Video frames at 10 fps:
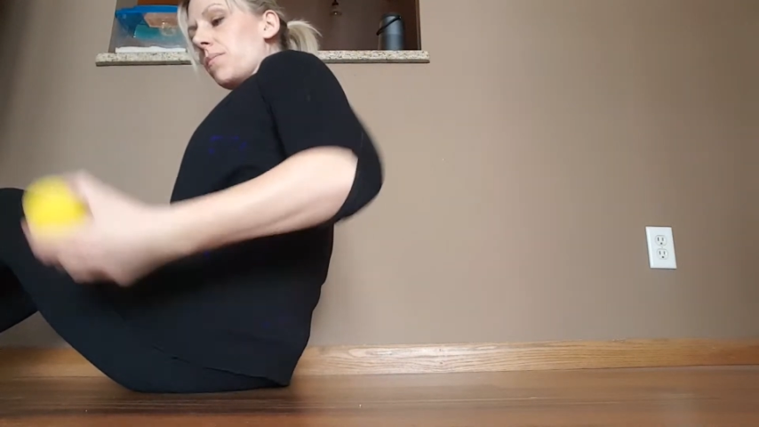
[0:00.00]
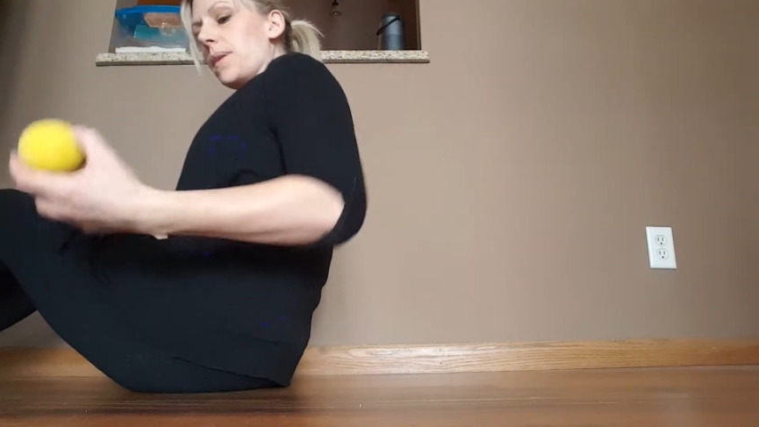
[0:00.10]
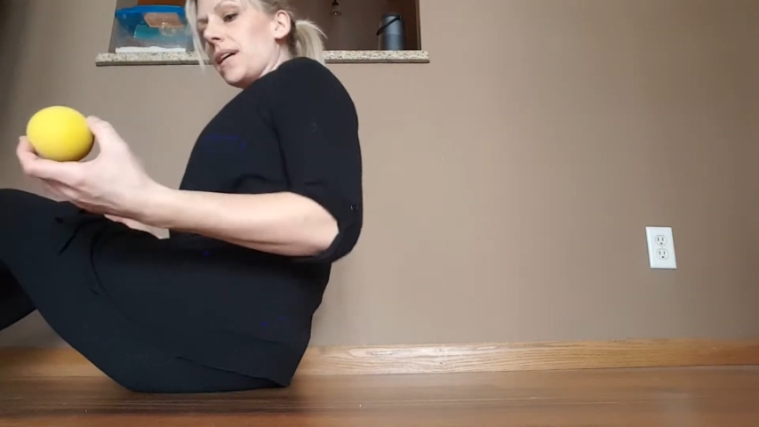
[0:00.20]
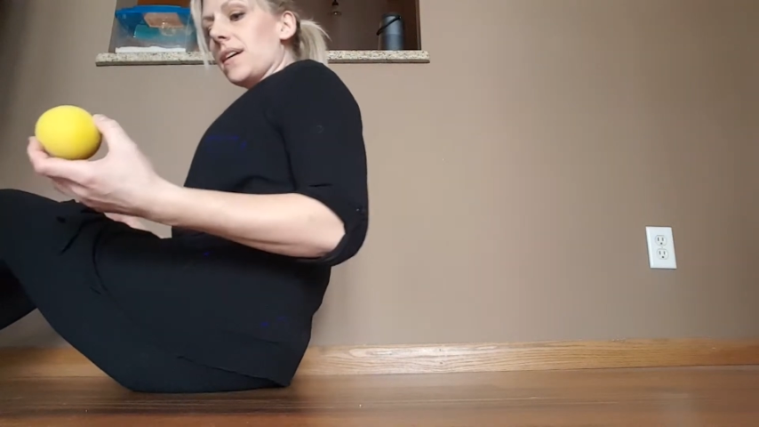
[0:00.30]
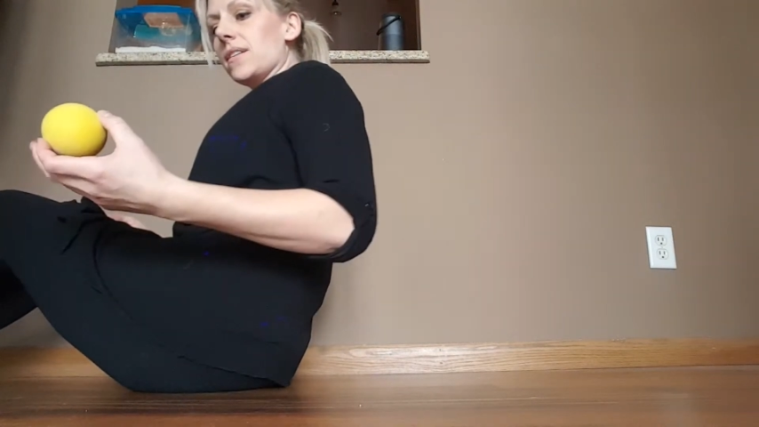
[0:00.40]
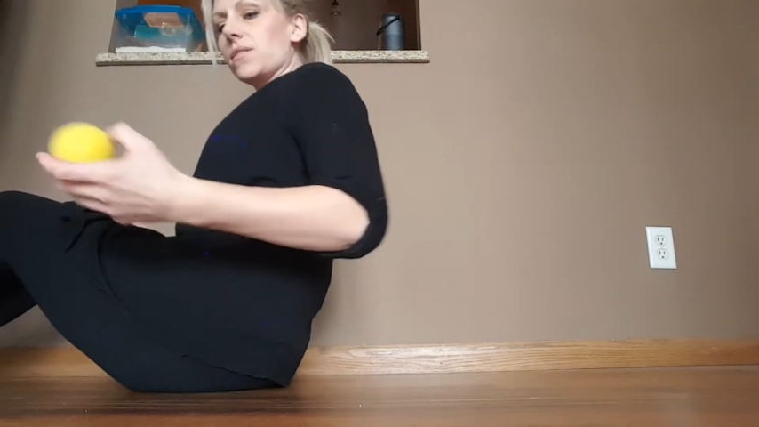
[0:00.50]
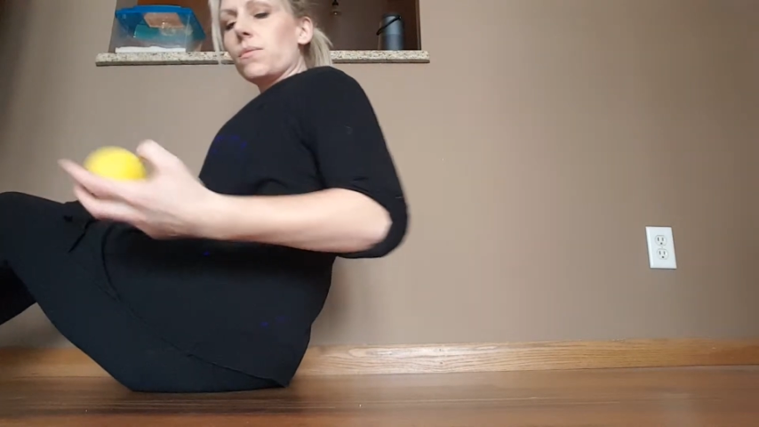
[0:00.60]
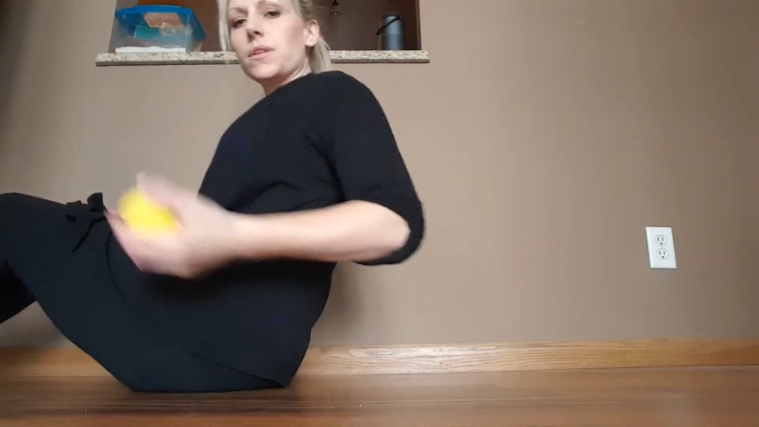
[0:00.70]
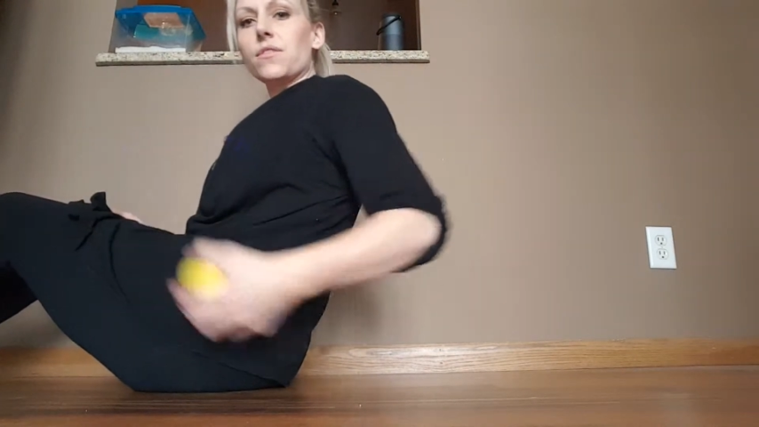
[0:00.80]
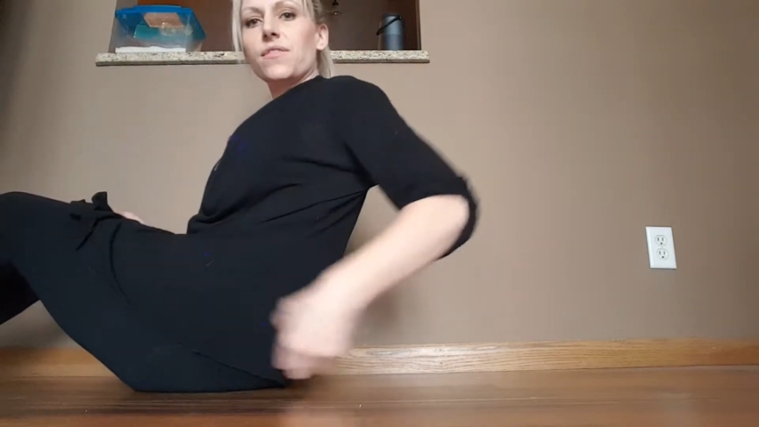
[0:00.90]
because
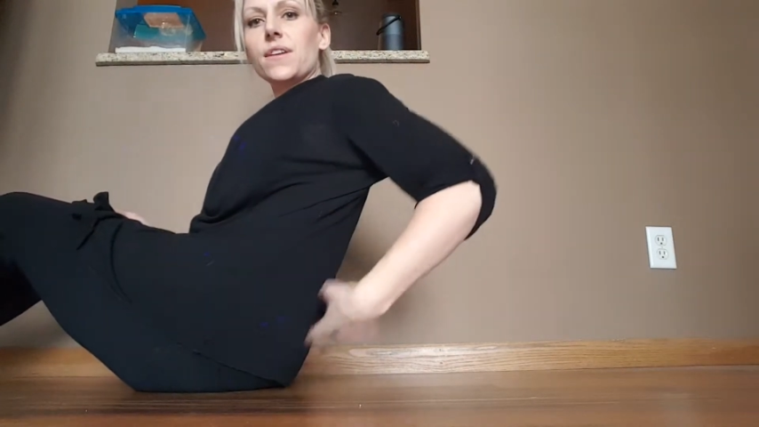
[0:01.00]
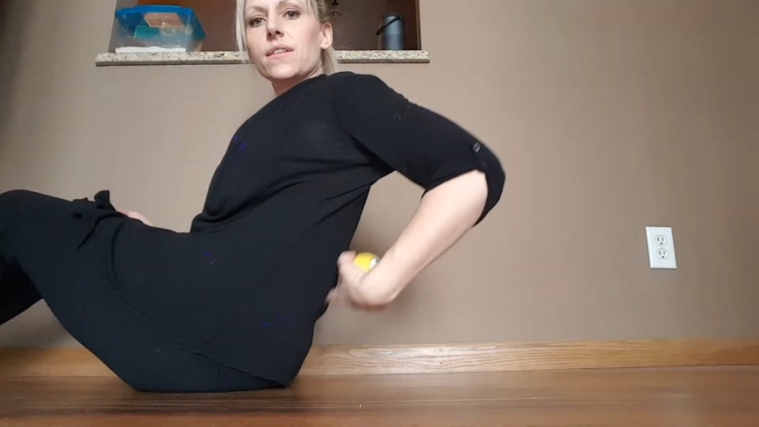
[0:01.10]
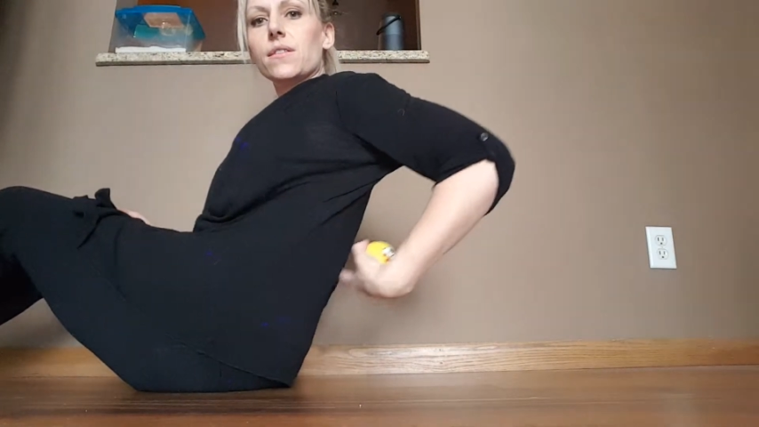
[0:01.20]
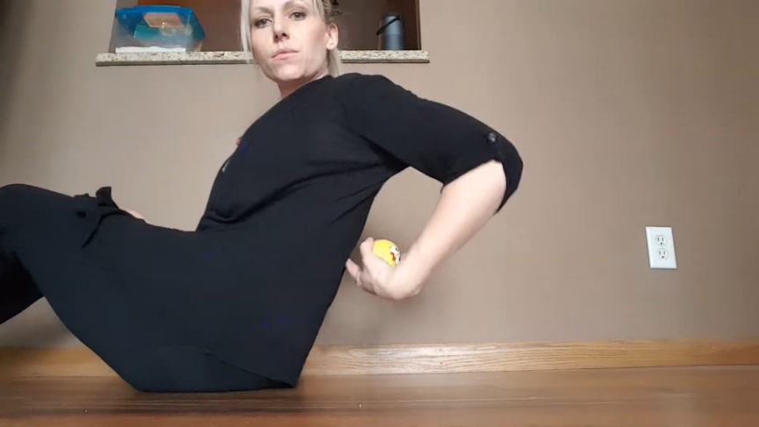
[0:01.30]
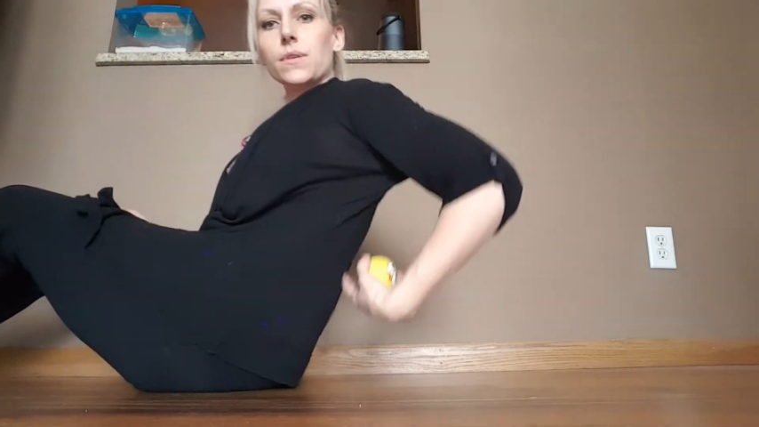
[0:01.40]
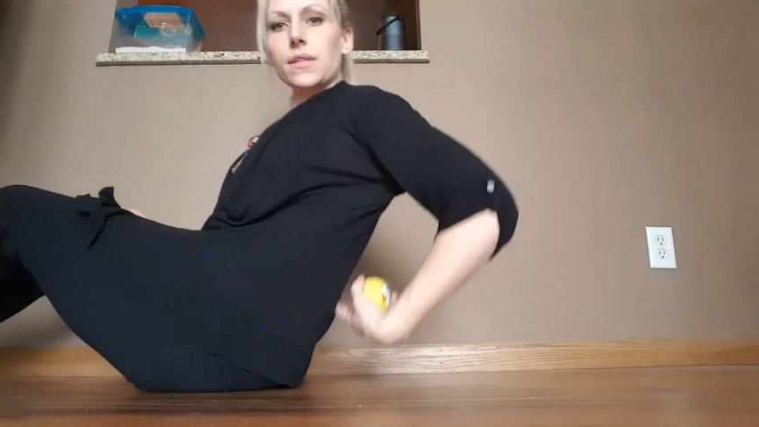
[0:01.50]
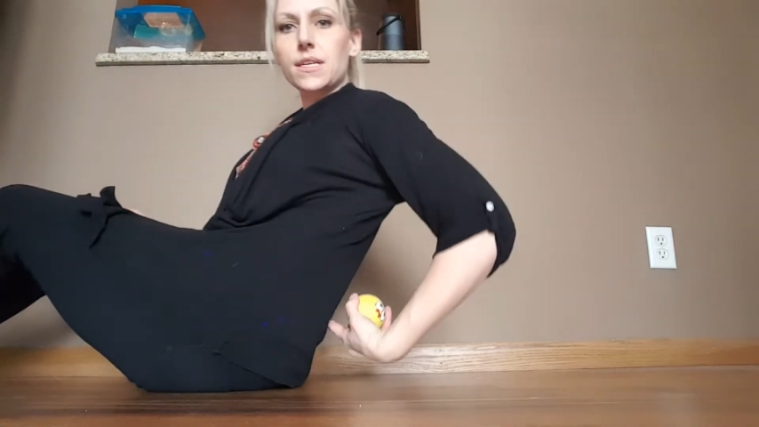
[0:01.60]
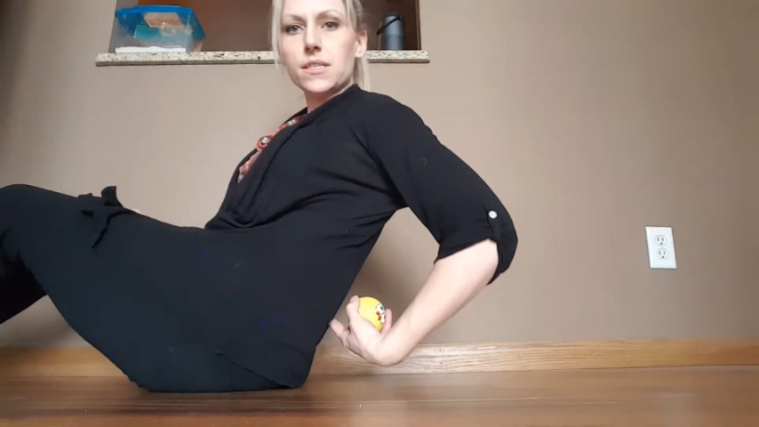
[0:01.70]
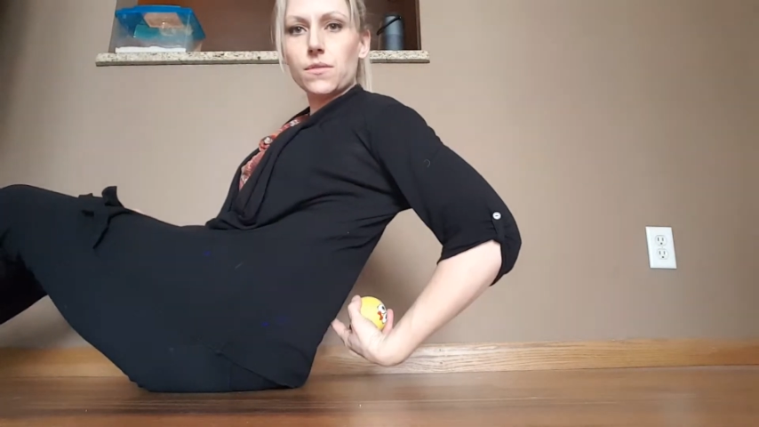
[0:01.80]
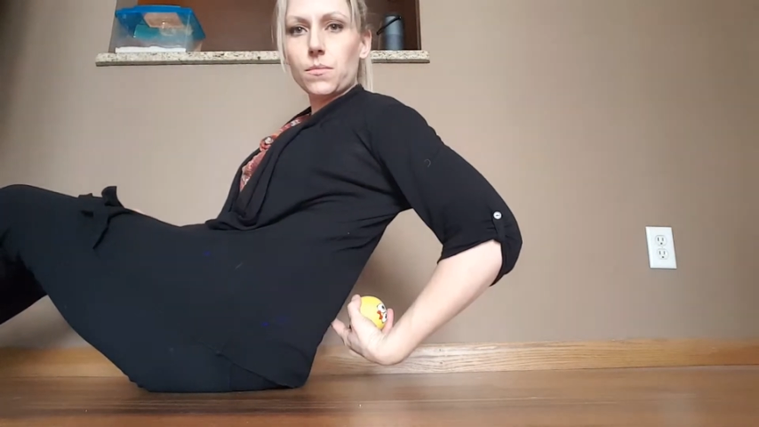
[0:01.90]
when you feel the
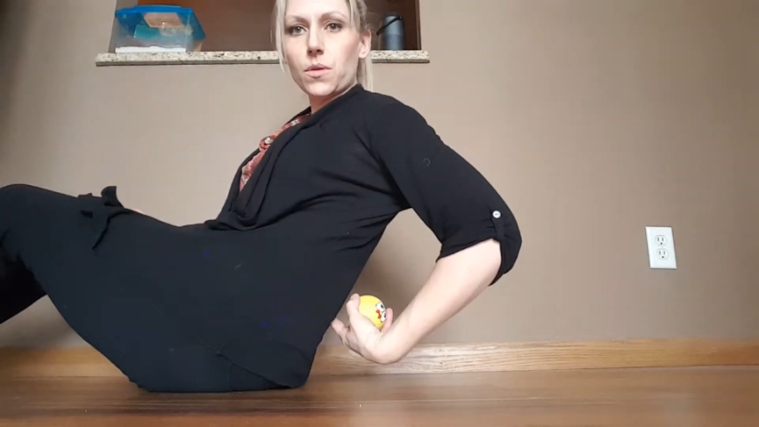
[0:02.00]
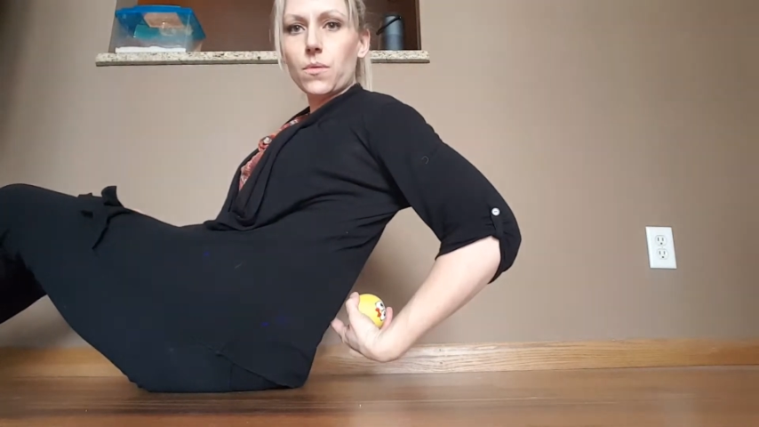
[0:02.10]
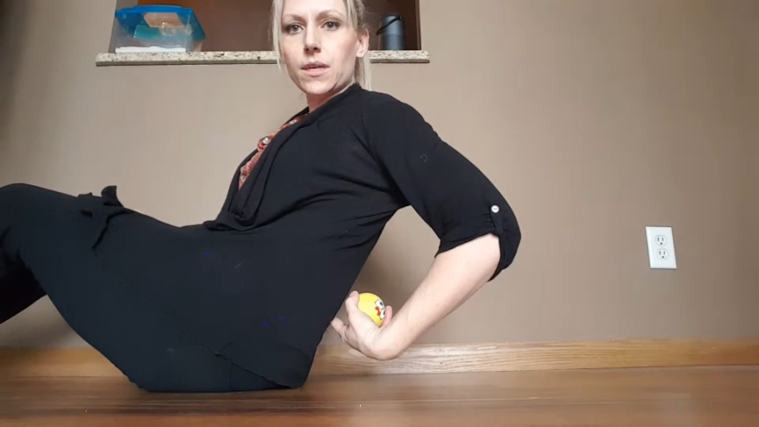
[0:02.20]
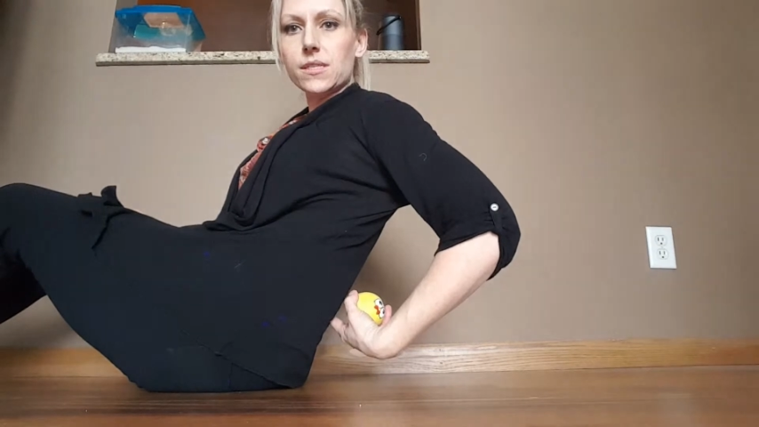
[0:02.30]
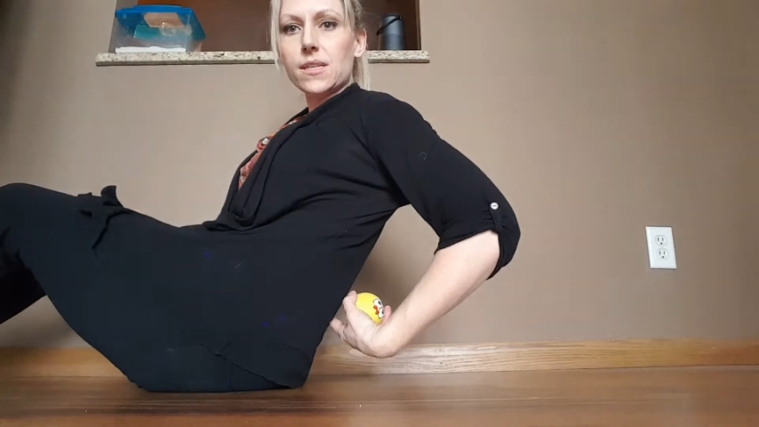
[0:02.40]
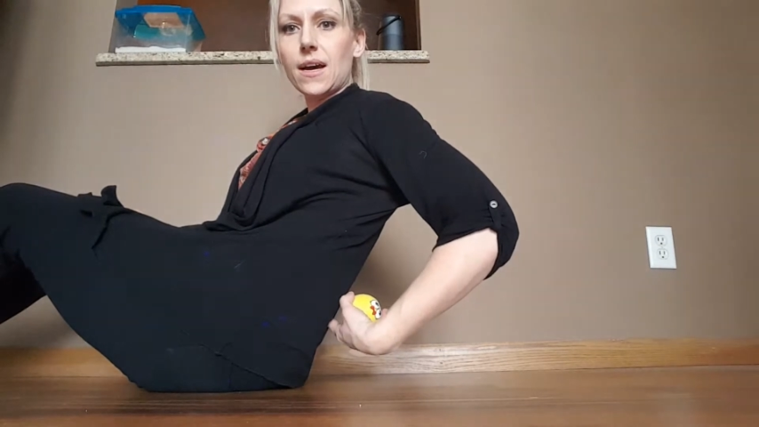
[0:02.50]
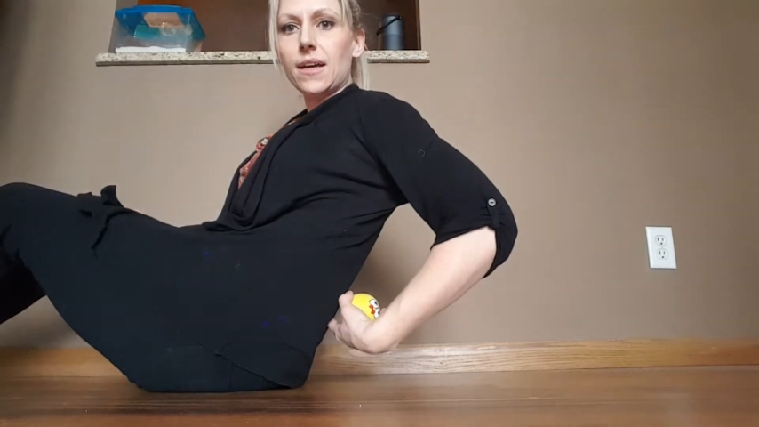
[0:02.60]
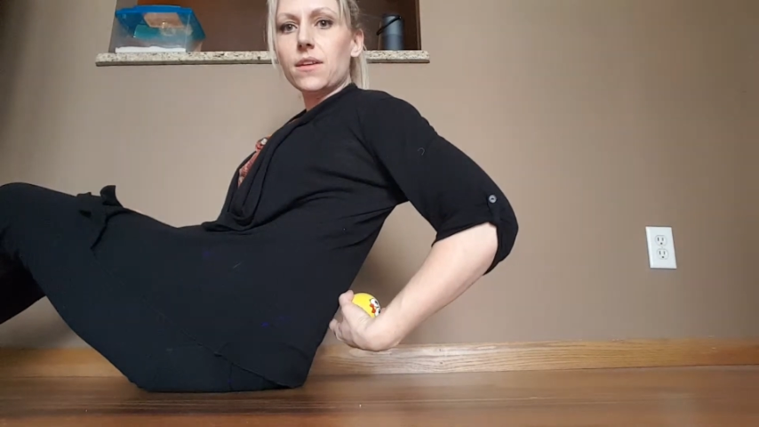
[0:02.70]
release from the one side,